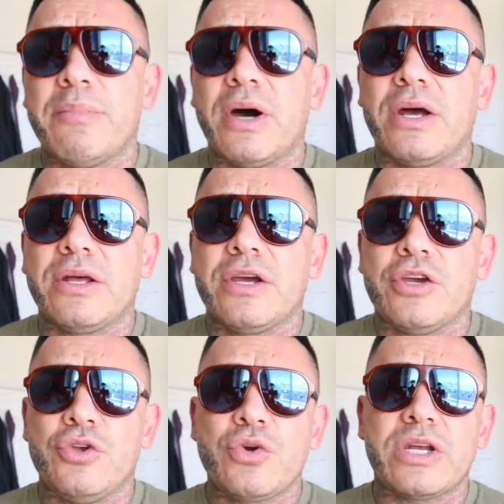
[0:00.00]
but
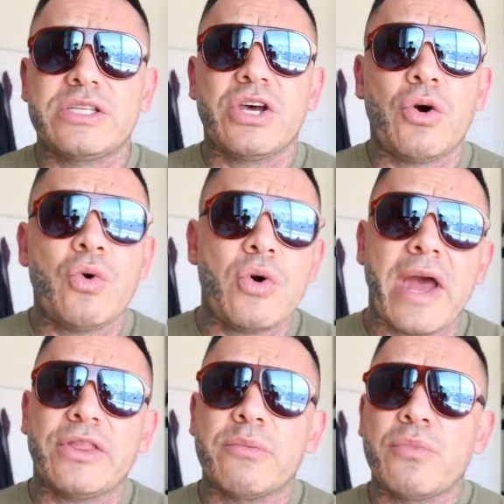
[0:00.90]
you could tell who
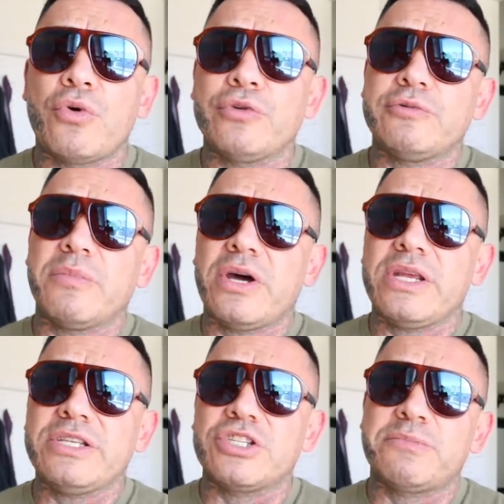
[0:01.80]
had the most
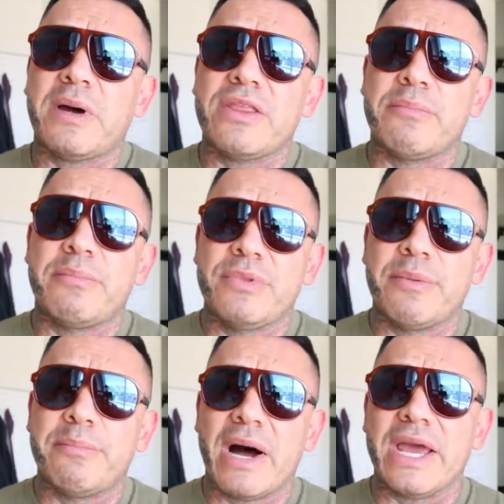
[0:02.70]
money just by the
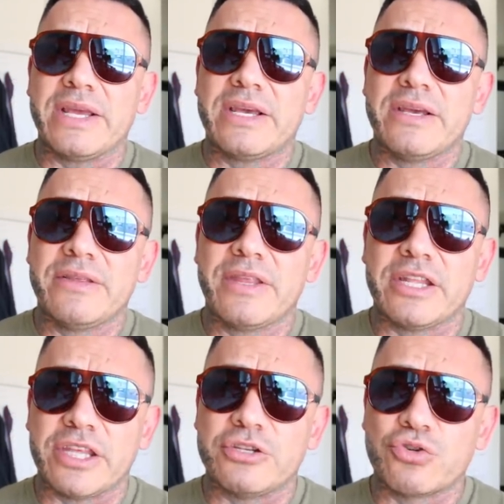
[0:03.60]
bike
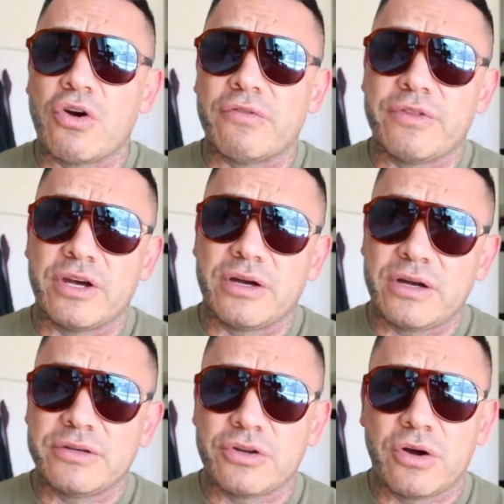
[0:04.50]
that they drove, the,
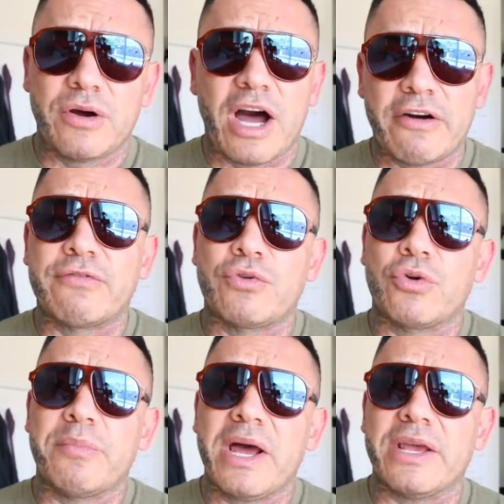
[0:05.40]
you know,
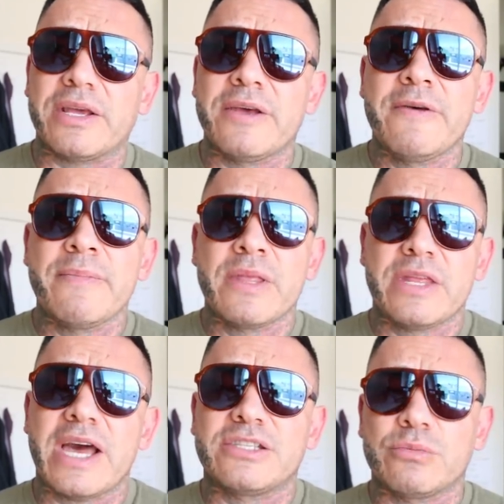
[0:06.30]
off-road bike.
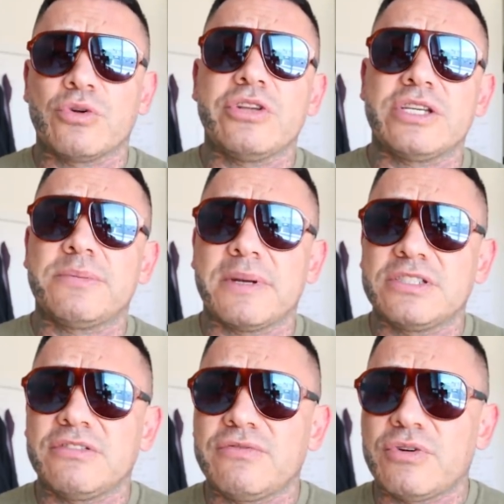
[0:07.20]
They had some really
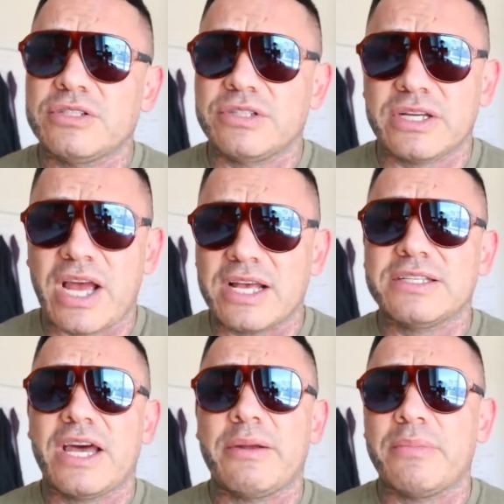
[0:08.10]
expensive ones, the guys
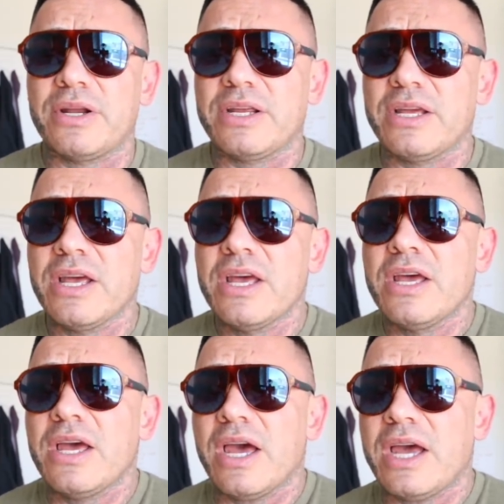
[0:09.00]
that had money
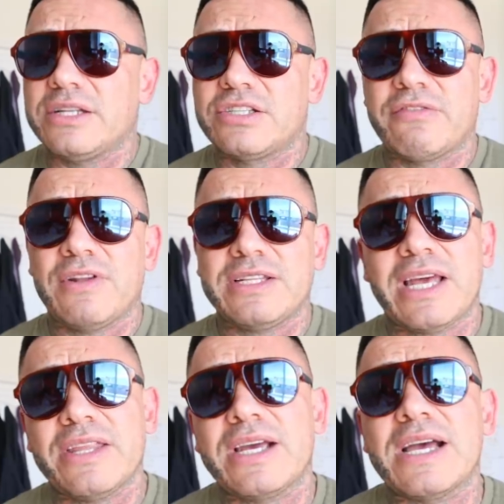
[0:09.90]
and stuff like
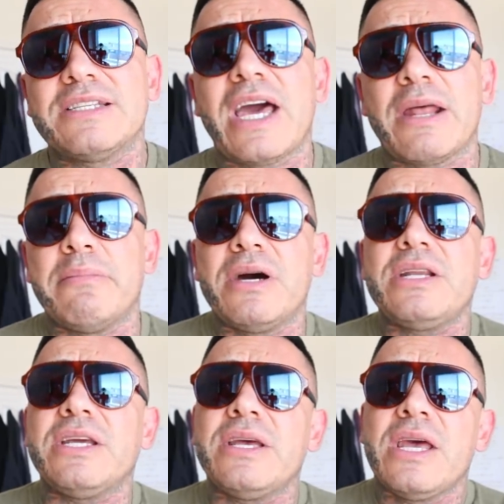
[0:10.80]
that. And the guys that had
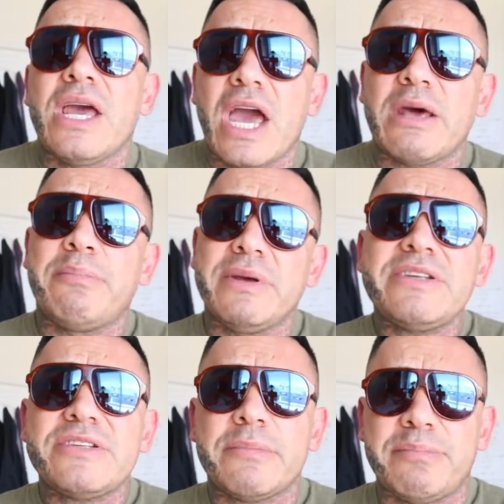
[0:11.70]
money had
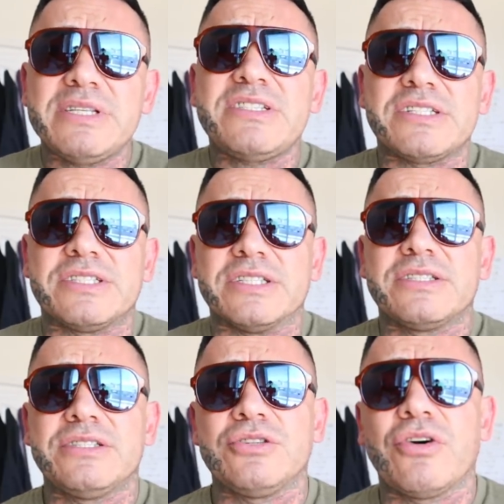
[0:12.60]

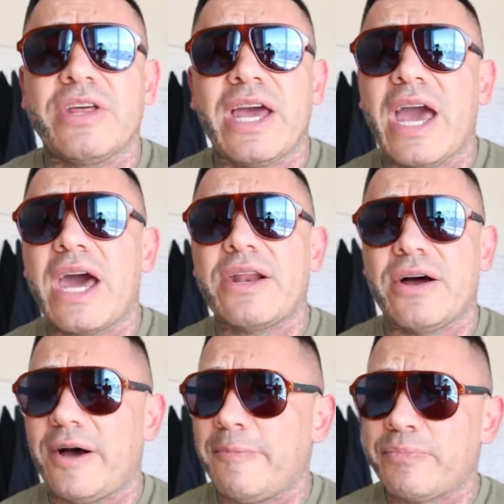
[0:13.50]
businesses. You know, they had,
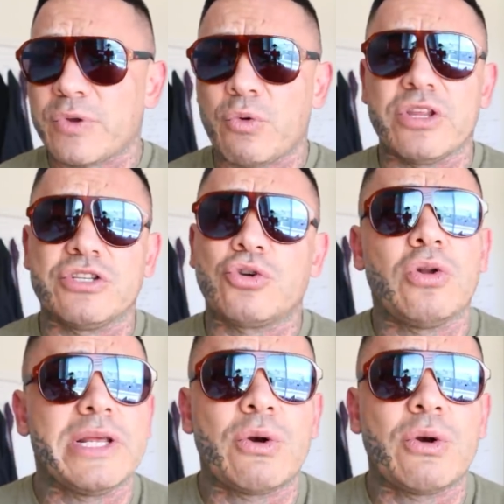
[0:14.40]
they sold